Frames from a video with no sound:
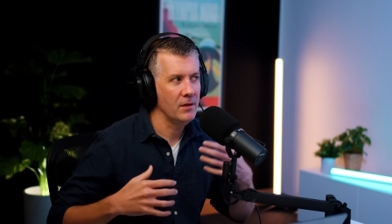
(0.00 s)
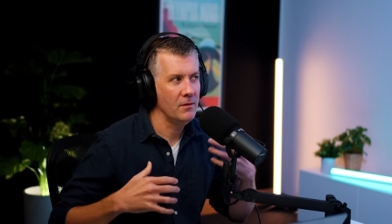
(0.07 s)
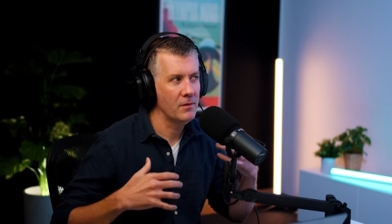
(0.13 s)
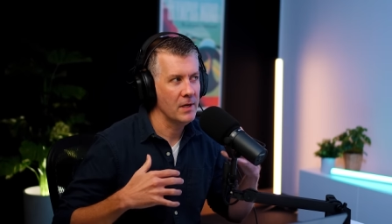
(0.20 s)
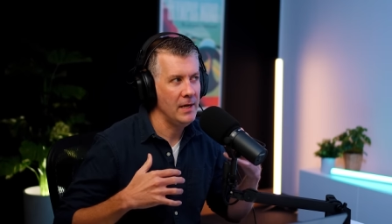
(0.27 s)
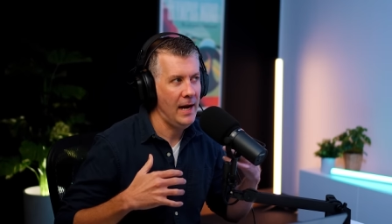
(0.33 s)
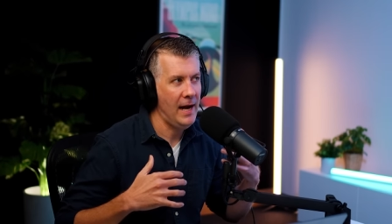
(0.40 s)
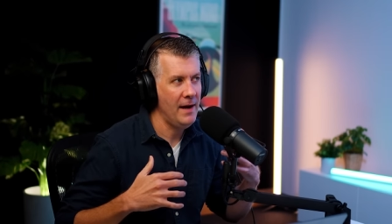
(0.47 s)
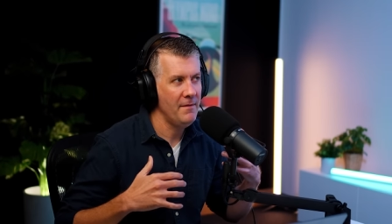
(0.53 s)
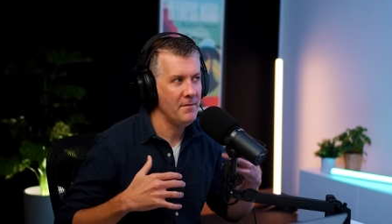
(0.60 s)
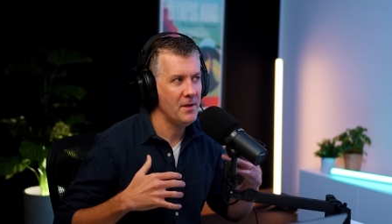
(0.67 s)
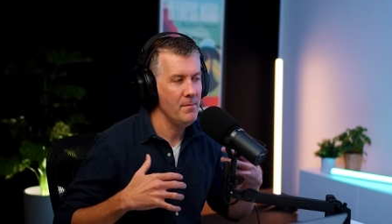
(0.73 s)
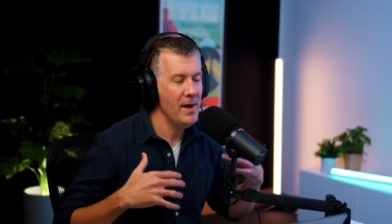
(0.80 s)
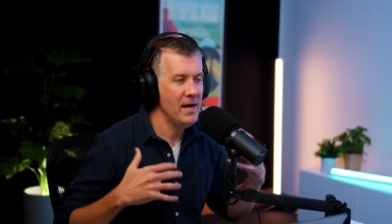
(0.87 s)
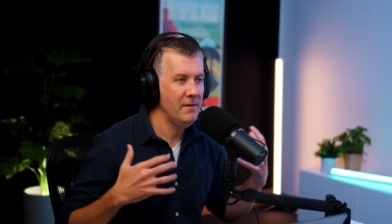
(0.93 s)
you can
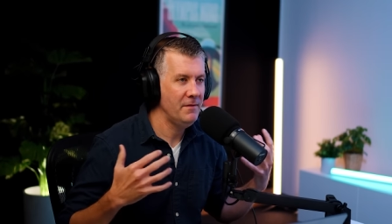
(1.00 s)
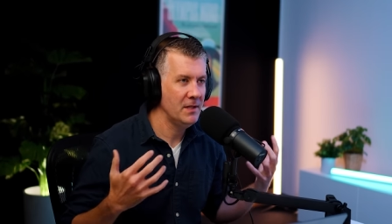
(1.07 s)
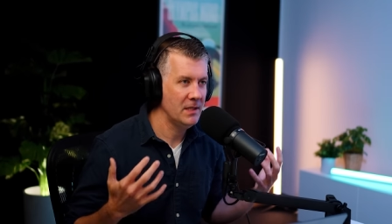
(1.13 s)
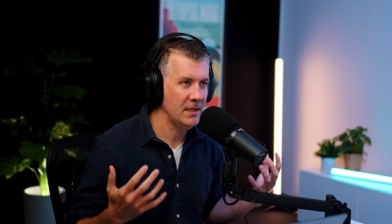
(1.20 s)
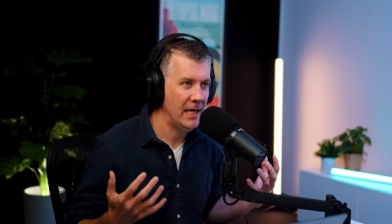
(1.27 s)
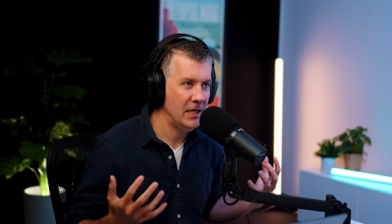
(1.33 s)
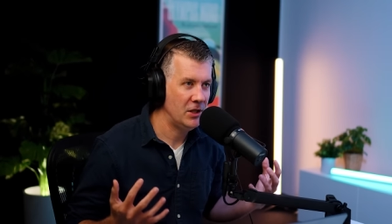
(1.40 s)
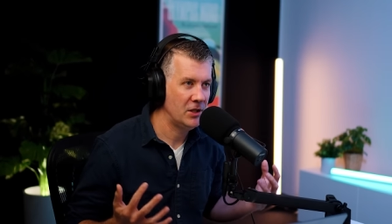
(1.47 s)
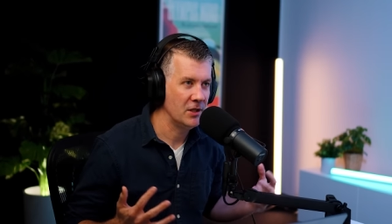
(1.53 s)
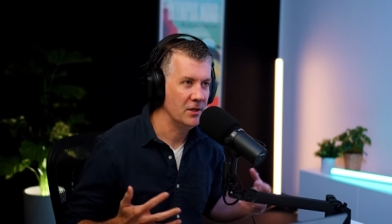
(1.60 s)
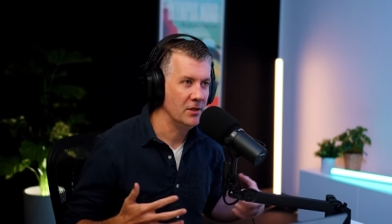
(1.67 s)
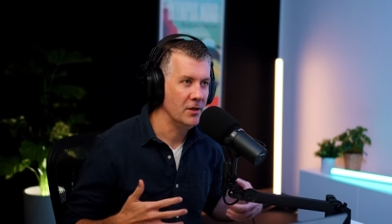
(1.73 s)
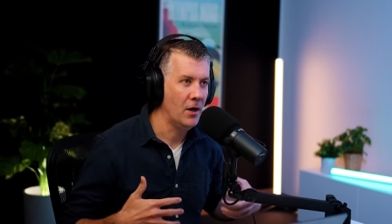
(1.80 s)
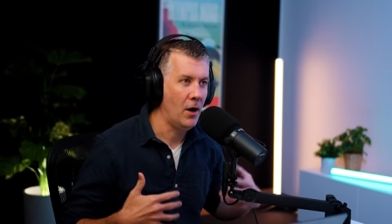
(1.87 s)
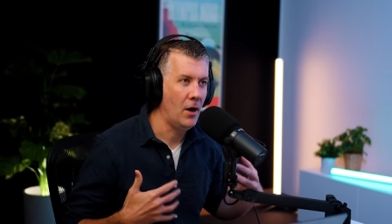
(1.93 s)
have the
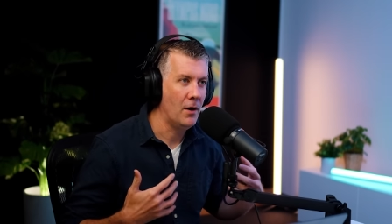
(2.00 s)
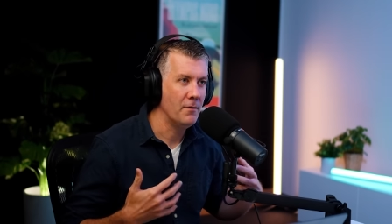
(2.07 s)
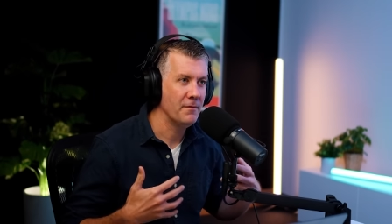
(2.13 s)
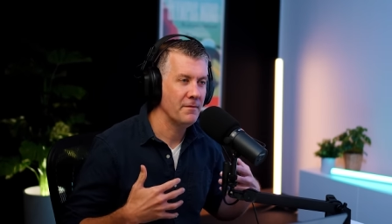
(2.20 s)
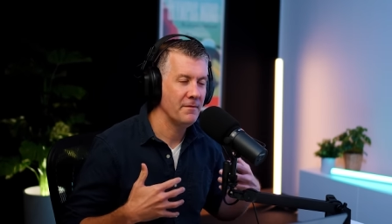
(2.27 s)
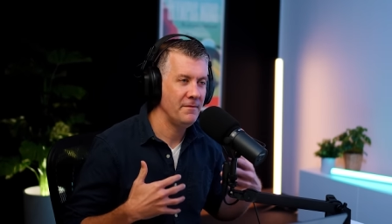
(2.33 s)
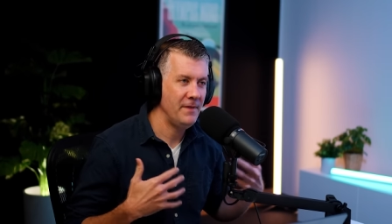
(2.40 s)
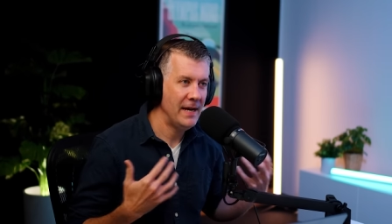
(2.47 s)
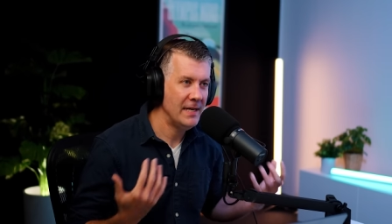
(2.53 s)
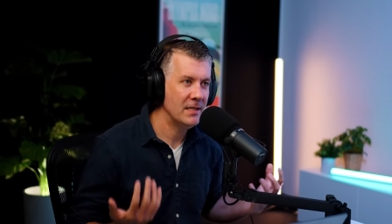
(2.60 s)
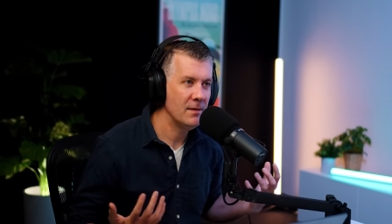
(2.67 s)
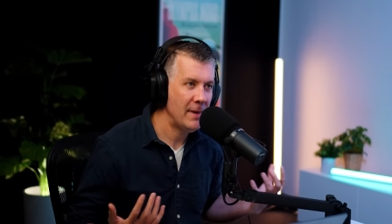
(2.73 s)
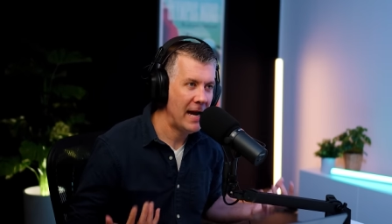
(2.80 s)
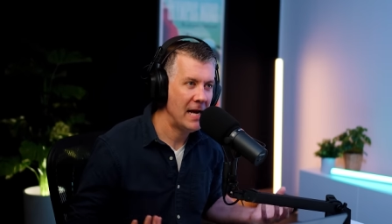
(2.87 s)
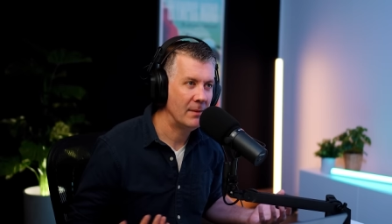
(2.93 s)
manifestation of
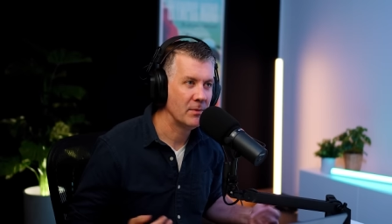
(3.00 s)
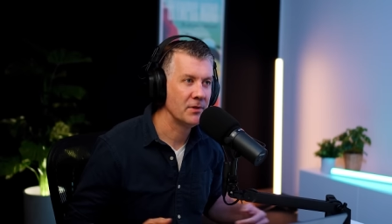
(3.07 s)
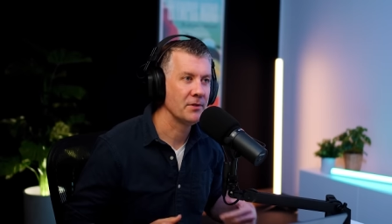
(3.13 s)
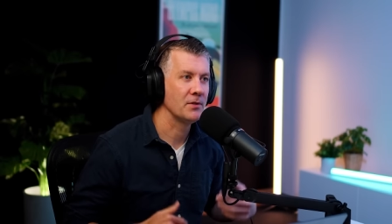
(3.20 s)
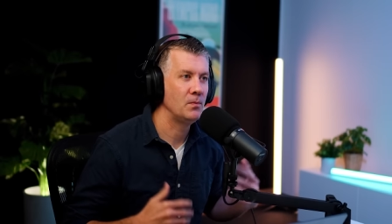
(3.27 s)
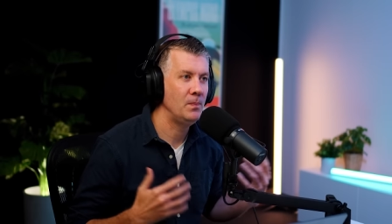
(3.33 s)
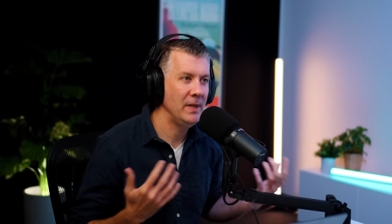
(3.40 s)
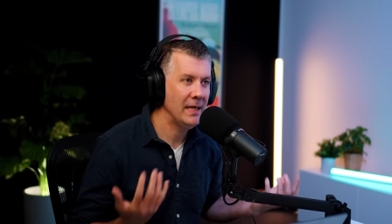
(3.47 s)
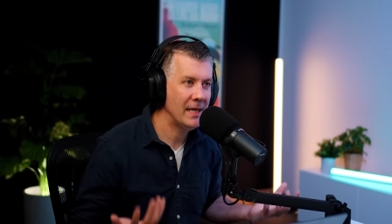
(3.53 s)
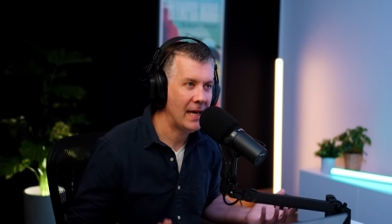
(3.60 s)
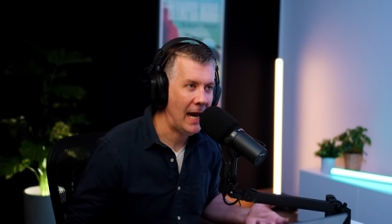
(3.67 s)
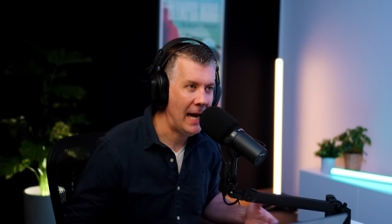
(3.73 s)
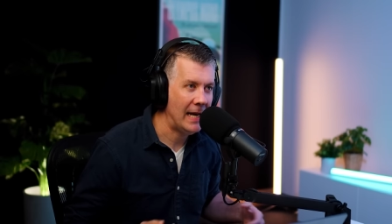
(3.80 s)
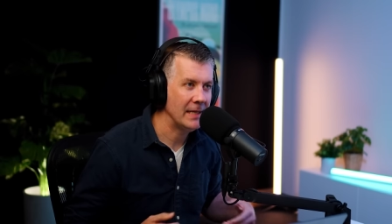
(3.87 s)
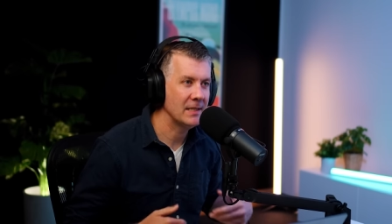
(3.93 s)
phantom animals, big
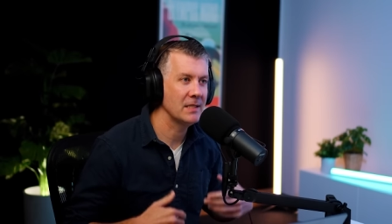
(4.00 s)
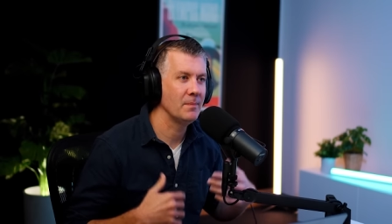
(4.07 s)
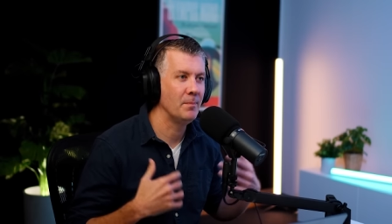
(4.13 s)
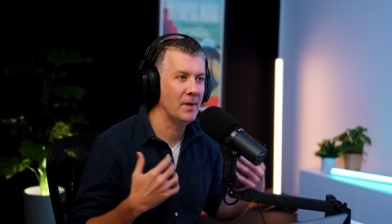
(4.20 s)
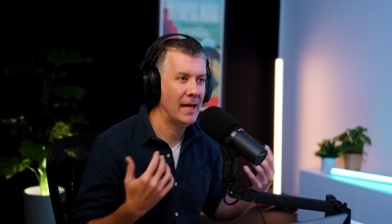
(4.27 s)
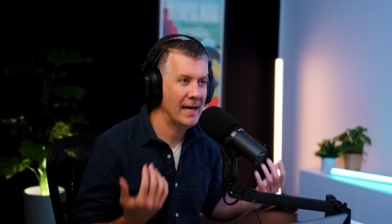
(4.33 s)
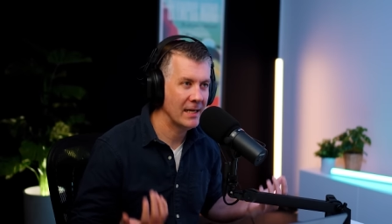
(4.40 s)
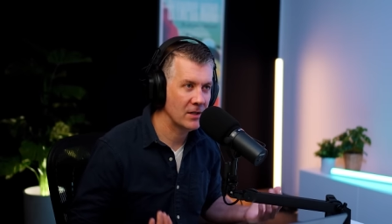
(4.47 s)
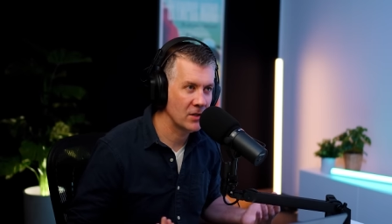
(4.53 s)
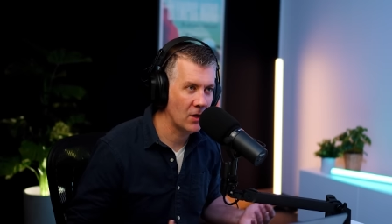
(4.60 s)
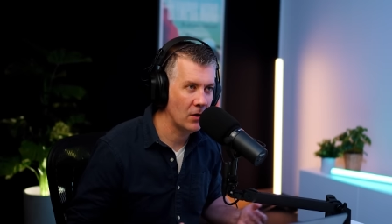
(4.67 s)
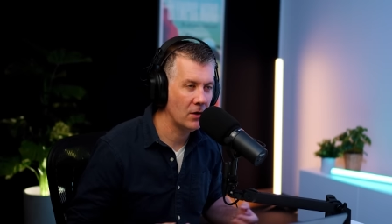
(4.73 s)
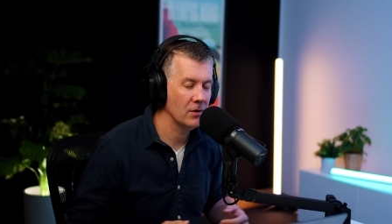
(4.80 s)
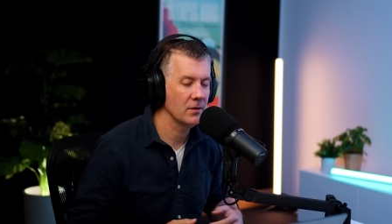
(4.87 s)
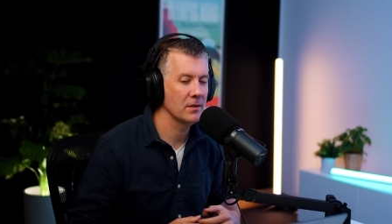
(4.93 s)
cats, black
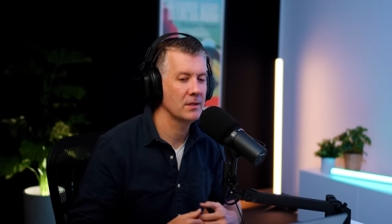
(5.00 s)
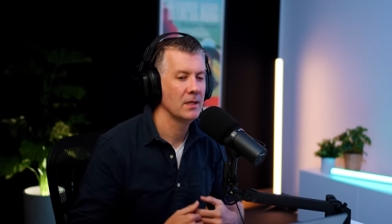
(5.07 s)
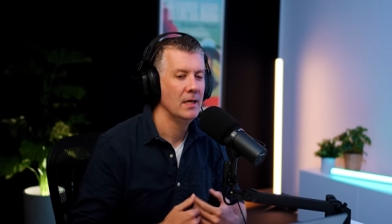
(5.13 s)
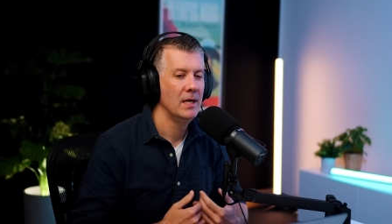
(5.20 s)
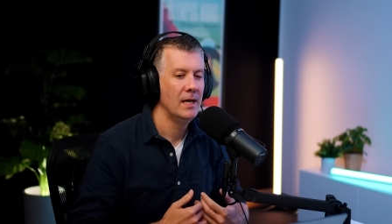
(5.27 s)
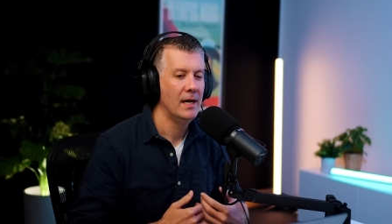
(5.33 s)
dogs,